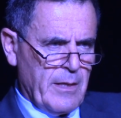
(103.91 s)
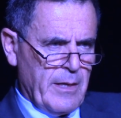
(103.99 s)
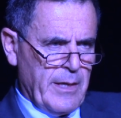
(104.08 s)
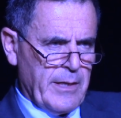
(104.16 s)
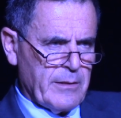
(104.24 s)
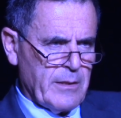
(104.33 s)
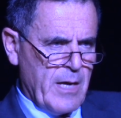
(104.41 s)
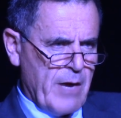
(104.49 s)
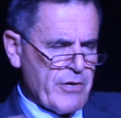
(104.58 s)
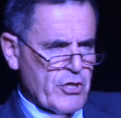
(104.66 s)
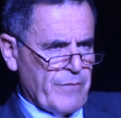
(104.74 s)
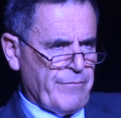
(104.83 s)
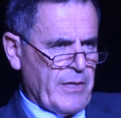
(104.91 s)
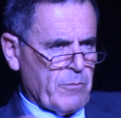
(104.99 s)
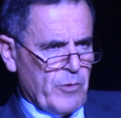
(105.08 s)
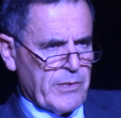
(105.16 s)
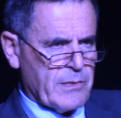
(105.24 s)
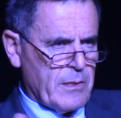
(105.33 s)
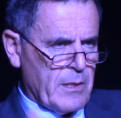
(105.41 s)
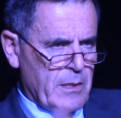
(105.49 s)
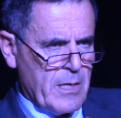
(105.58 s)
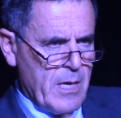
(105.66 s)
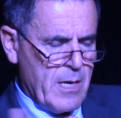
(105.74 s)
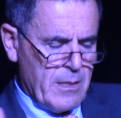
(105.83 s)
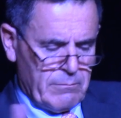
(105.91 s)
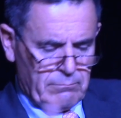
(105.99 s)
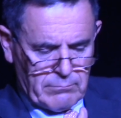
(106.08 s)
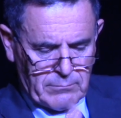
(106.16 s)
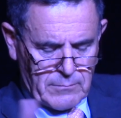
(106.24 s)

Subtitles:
And Ari Shavit was the